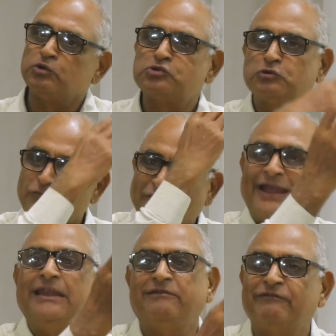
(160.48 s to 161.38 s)
used to
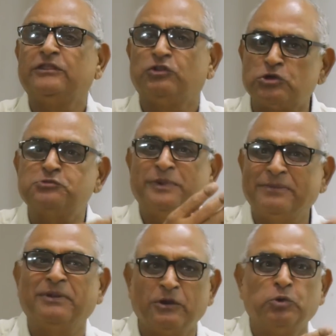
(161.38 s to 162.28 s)
fight with those
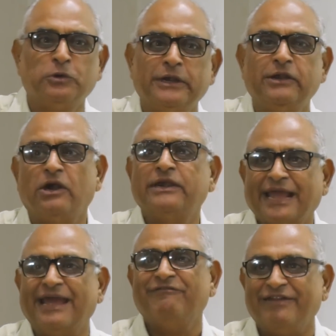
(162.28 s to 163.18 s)
people who did
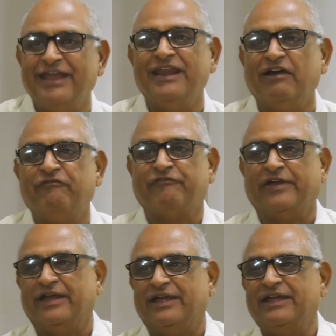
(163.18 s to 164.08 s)
not have enough
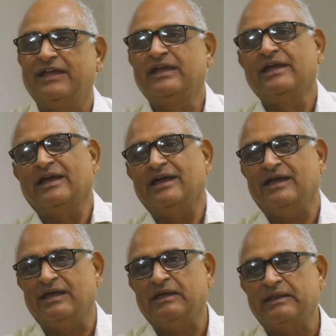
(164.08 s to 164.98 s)
uh,
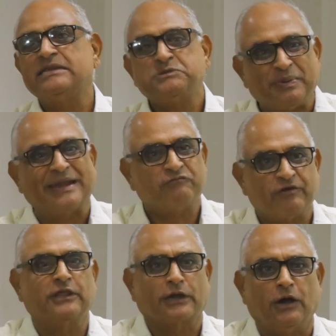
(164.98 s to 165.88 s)
uh, respect
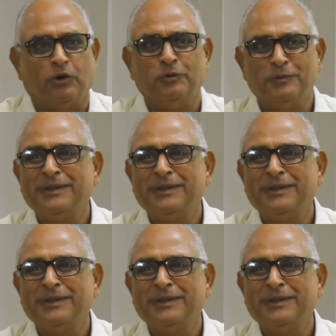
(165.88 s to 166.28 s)
for the cow.